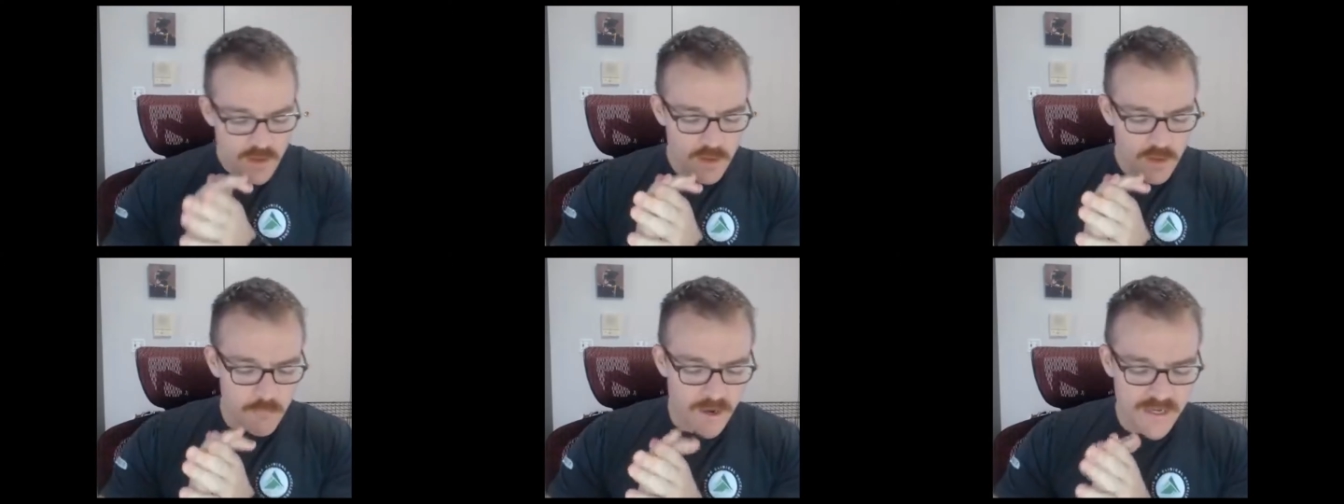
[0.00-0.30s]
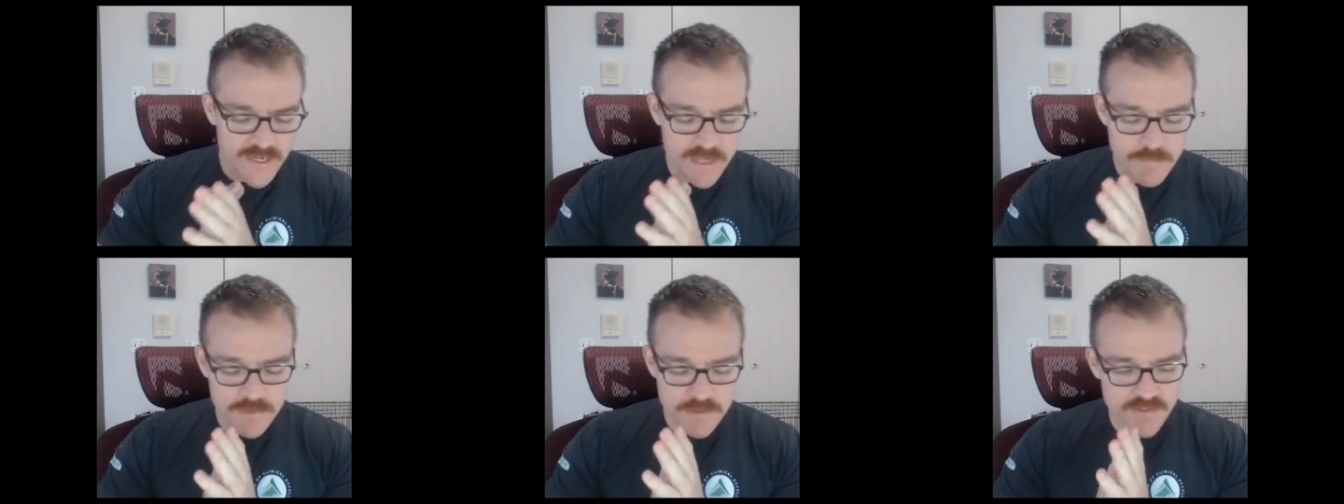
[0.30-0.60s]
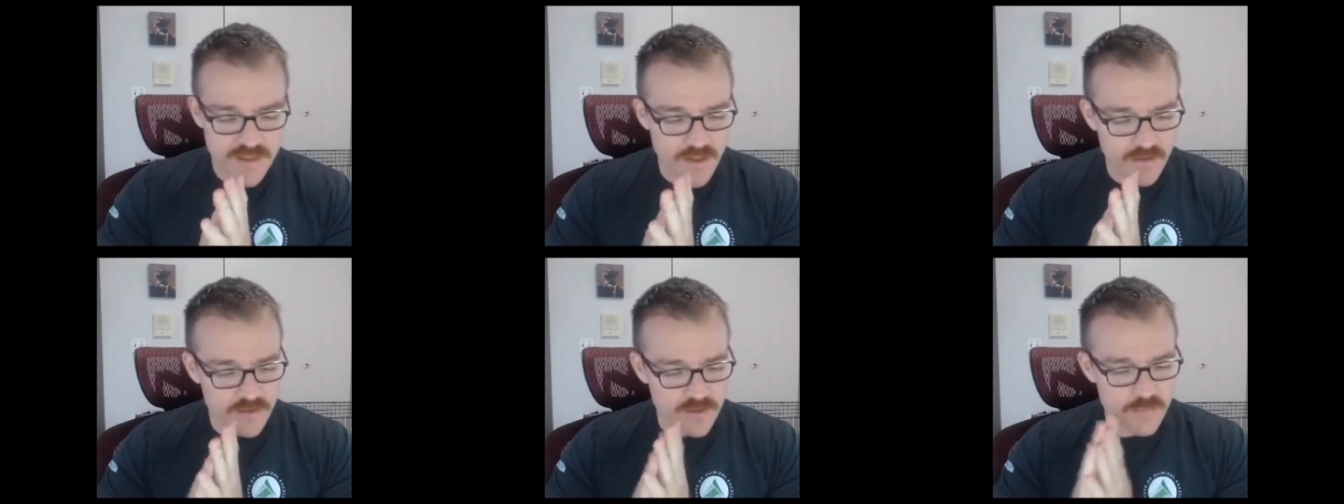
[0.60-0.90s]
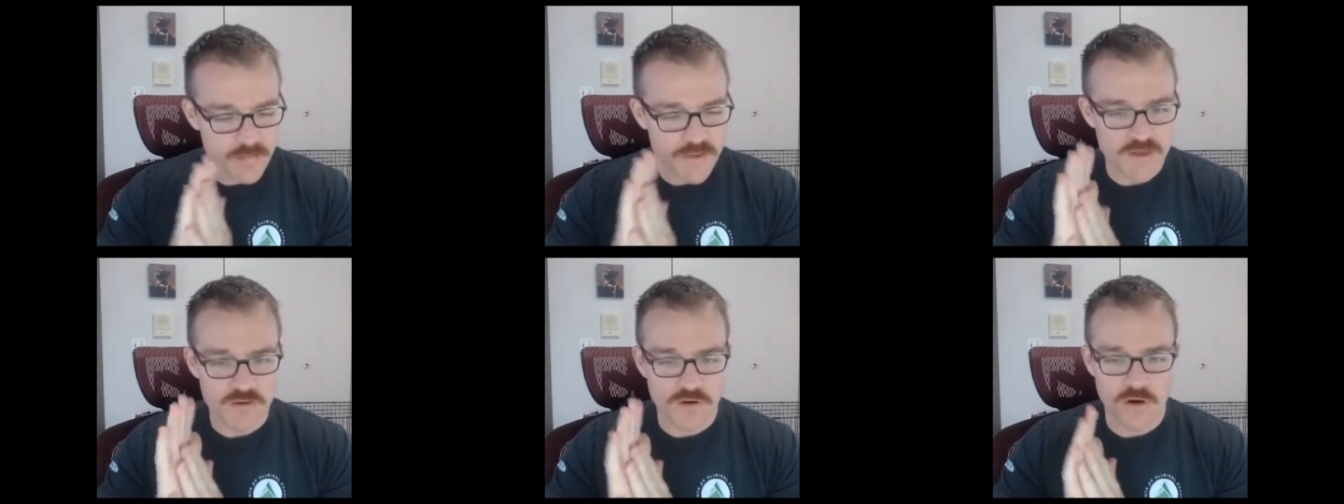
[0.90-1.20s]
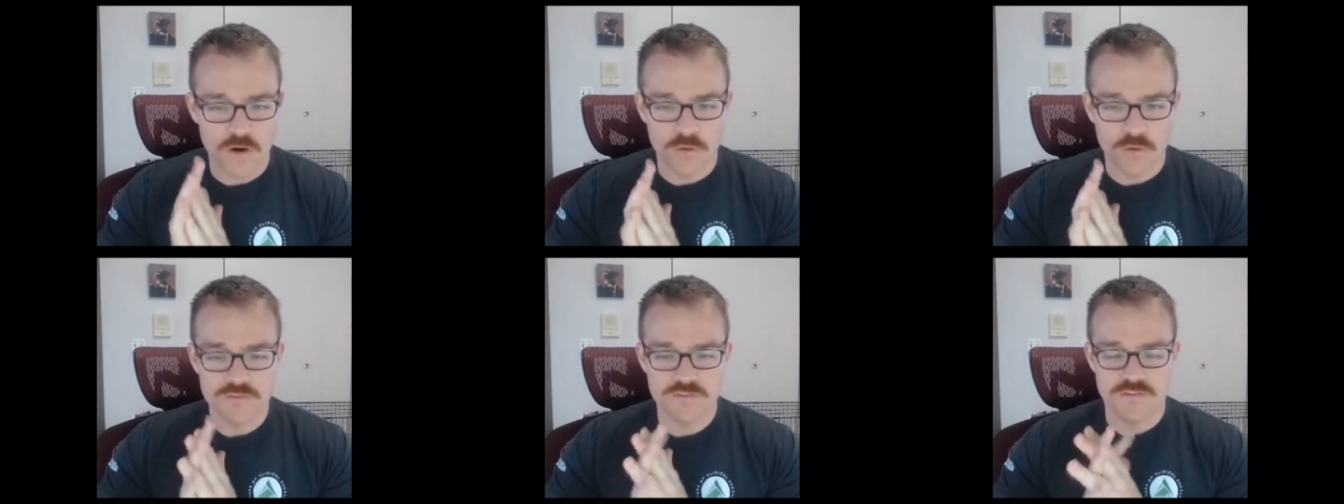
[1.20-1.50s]
My name is Alan. I'll be your
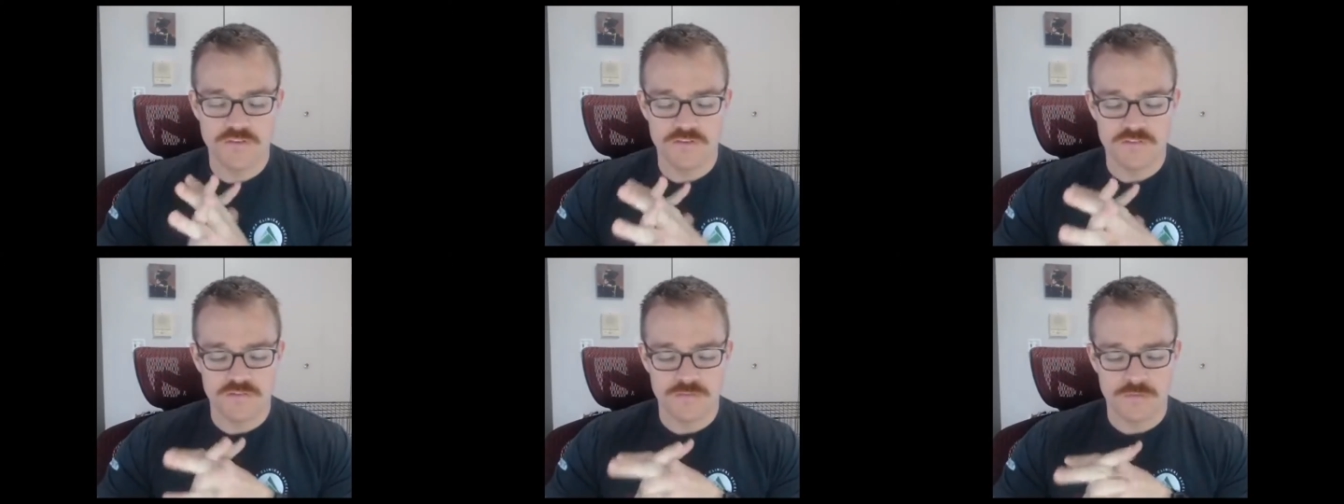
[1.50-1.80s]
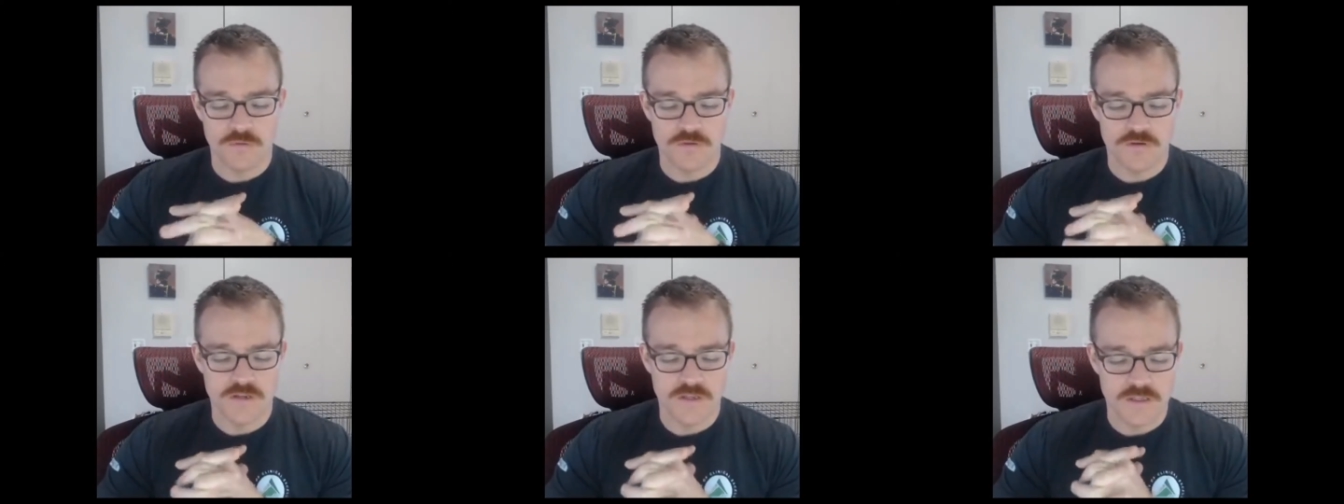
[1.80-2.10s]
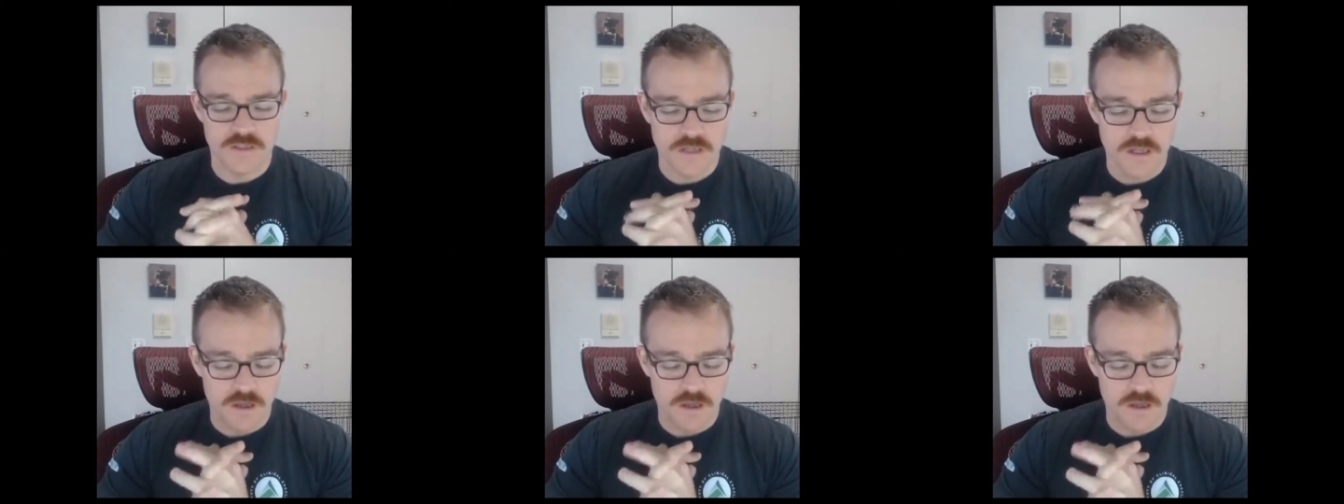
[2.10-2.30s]
host this morning.